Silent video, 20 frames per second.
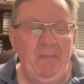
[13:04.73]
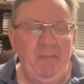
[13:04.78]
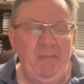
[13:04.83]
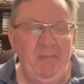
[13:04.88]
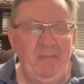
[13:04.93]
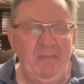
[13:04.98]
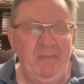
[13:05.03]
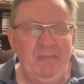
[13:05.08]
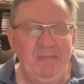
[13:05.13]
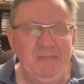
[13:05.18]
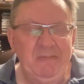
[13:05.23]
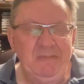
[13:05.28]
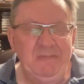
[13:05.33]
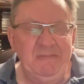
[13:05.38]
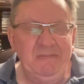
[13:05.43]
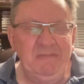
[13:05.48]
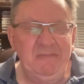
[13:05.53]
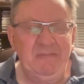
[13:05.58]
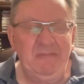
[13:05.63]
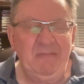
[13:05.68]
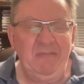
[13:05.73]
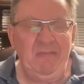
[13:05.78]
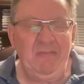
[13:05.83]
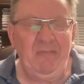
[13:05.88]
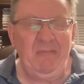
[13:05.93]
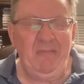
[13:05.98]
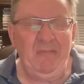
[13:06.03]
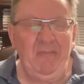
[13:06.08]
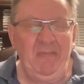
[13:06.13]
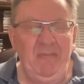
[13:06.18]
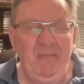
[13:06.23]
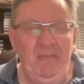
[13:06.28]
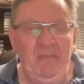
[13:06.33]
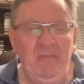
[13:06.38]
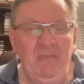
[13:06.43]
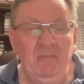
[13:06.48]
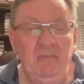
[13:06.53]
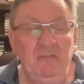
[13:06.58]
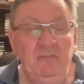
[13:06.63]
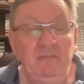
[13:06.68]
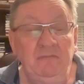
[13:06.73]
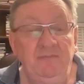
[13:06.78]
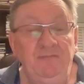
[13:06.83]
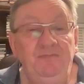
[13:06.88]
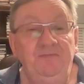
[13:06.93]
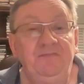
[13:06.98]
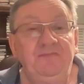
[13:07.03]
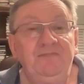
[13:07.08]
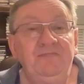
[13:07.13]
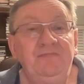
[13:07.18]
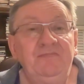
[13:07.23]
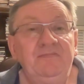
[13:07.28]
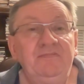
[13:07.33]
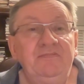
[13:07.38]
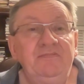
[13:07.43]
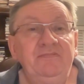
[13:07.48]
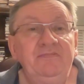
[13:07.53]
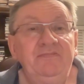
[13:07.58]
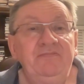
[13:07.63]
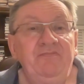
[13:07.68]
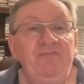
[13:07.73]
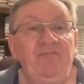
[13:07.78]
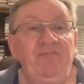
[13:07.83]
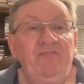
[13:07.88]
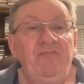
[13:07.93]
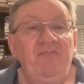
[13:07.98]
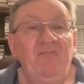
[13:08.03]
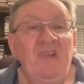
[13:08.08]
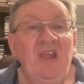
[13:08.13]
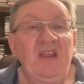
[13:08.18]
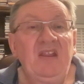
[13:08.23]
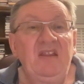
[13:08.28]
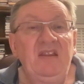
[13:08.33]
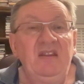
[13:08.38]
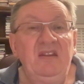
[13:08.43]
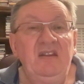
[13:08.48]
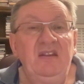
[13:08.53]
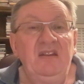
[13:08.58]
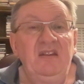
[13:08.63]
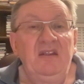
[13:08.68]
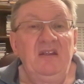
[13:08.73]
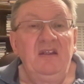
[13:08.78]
[no speech]